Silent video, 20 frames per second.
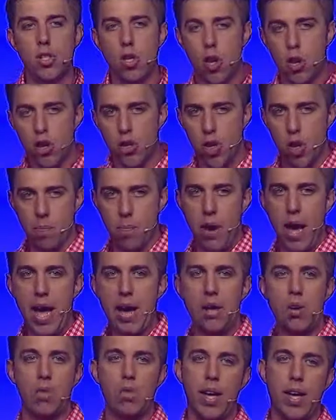turning your
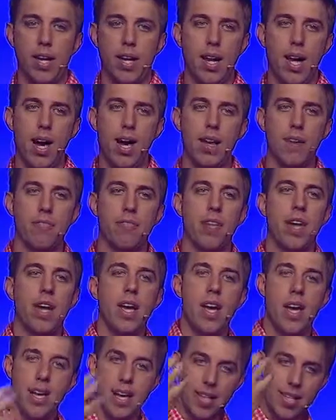back on that life
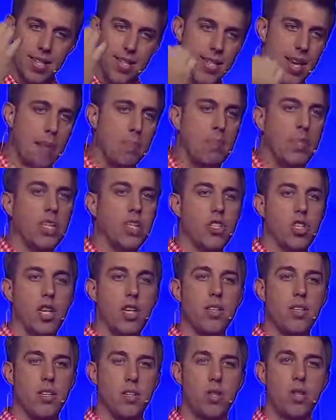and accepting
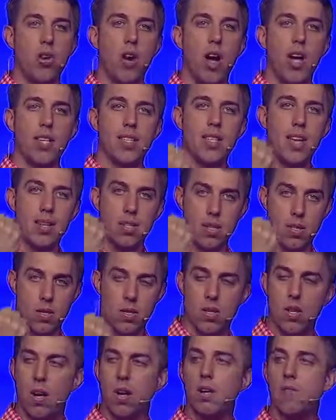Jesus Christ as the
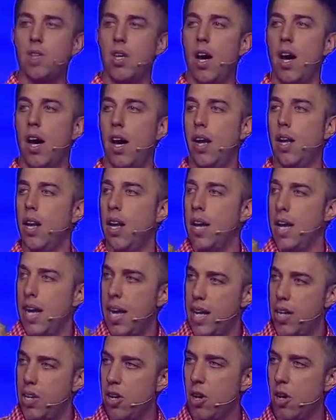Son of God
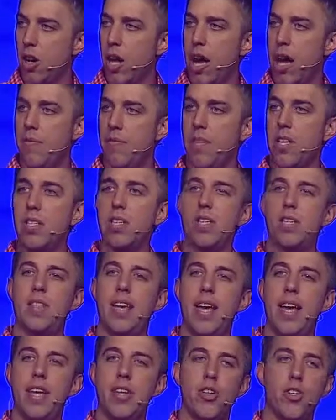into your life. This is
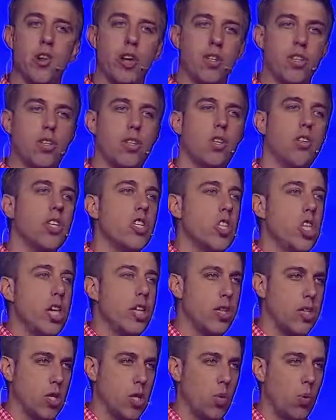the entrance to the
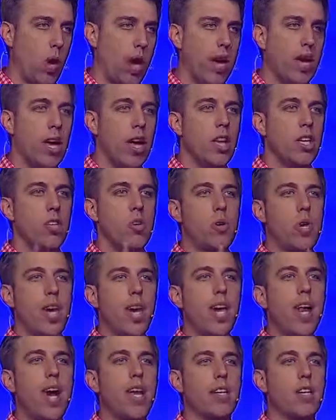Jesus way. You
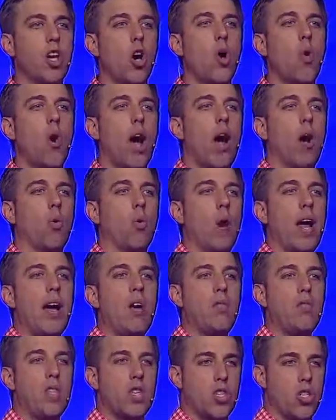cannot go
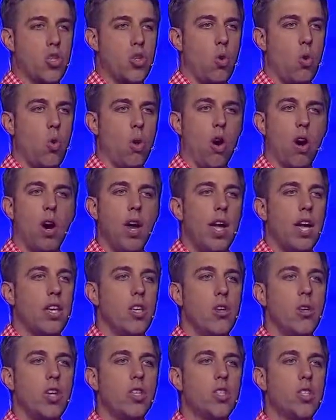around this door.
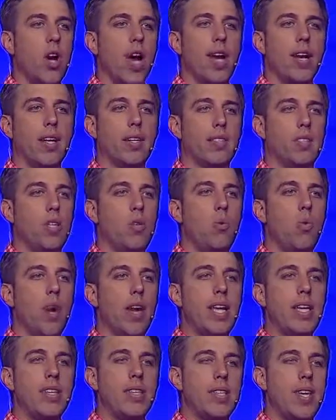You can try to do
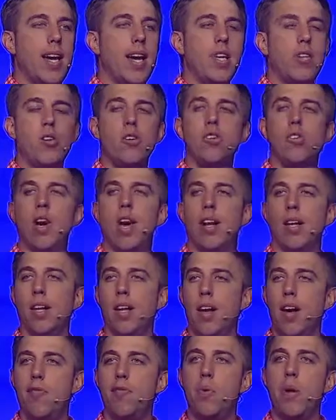what He said, you can try to
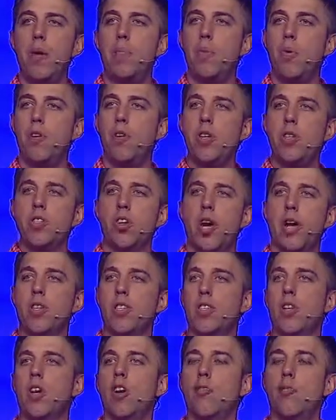love people, you can try to
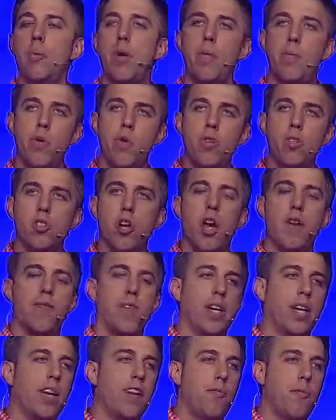serve people, you can try to
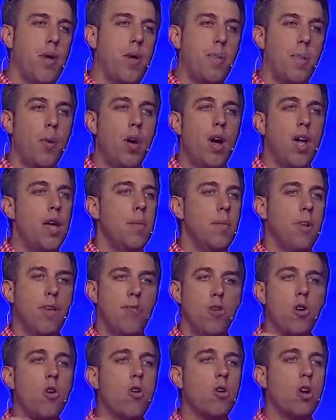forgive people, but
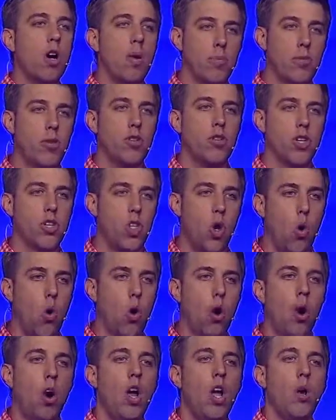if you don't come through the
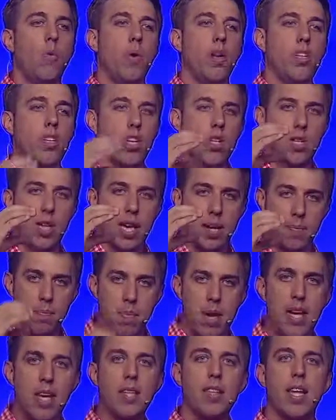door, which is
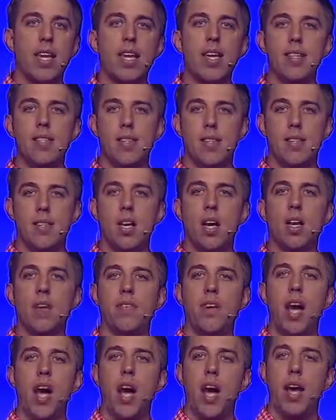admitting that He's the Son
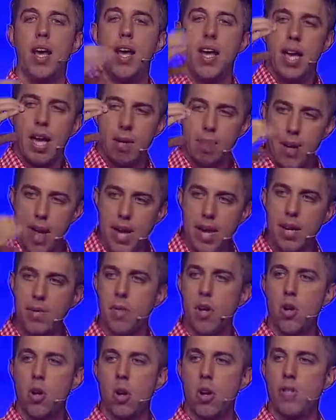of God and making Him
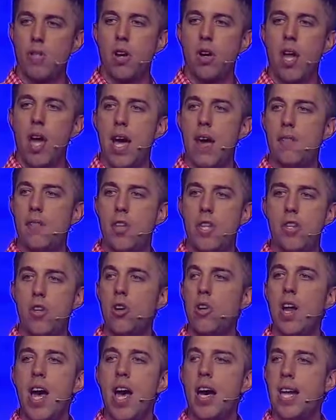the Lord of your life, then
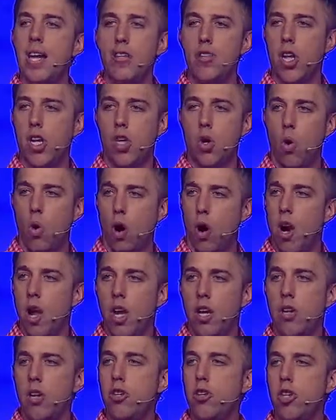you're not in the door.
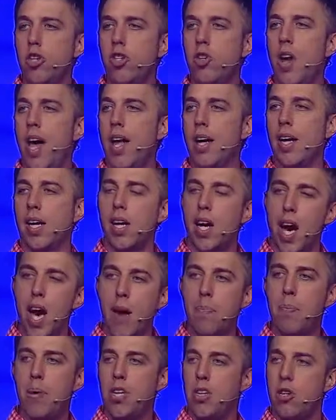You're just trying to
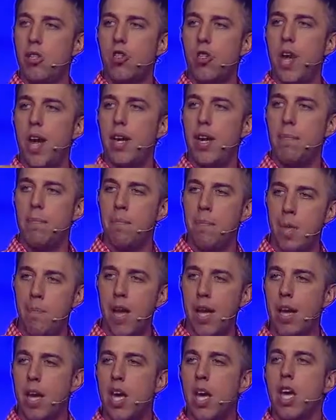copy, you're trying to
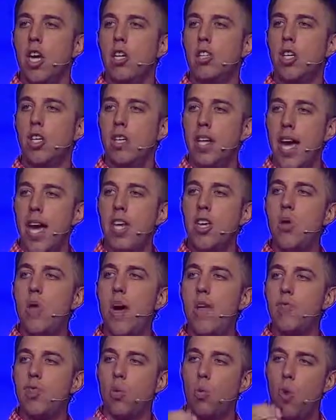mimic. Today, you
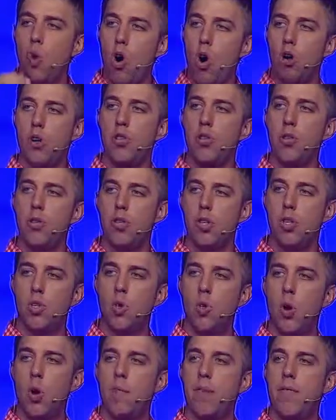have to walk through the
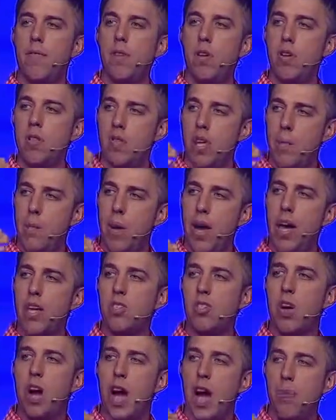door. But if you'd say,
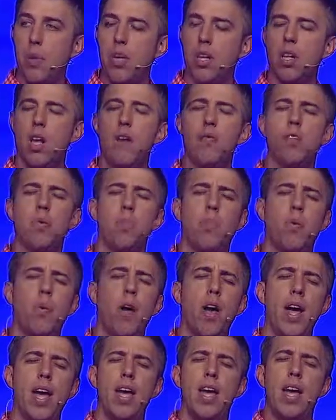Pastor, I would love to
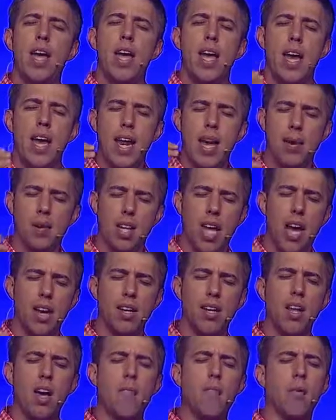pray and I
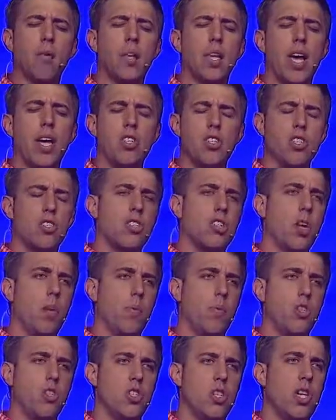love a relationship
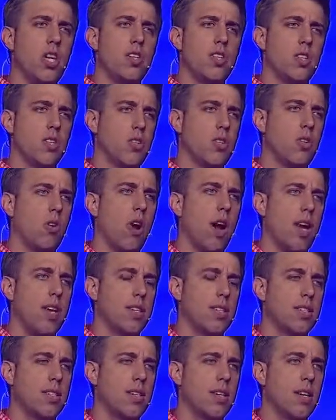with Jesus
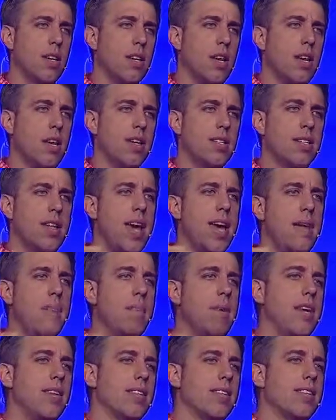Christ, his name
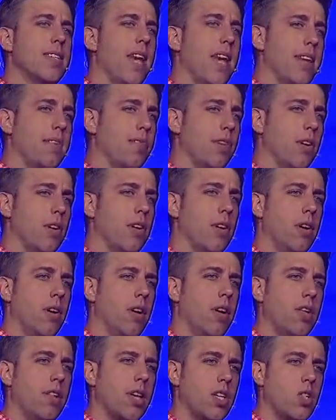means Savior.
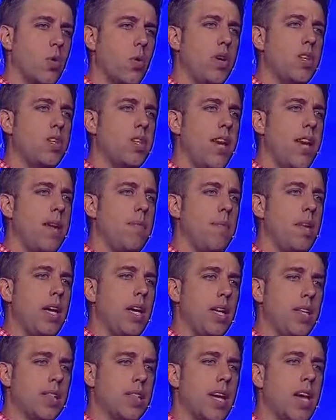That's what his name
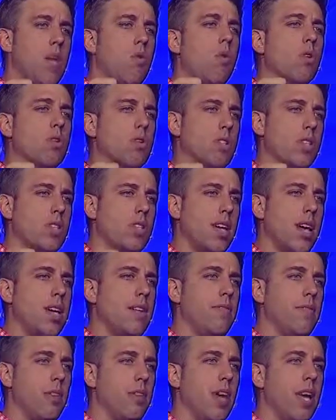means. He wants to
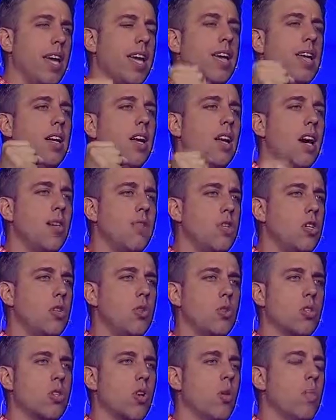save you. He loves
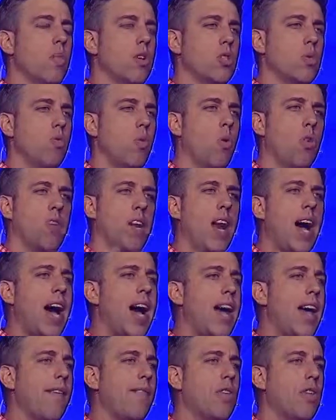you so much more than
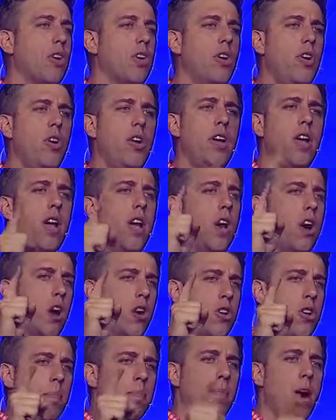I ever could,
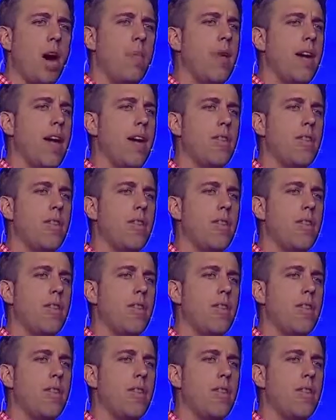or your mama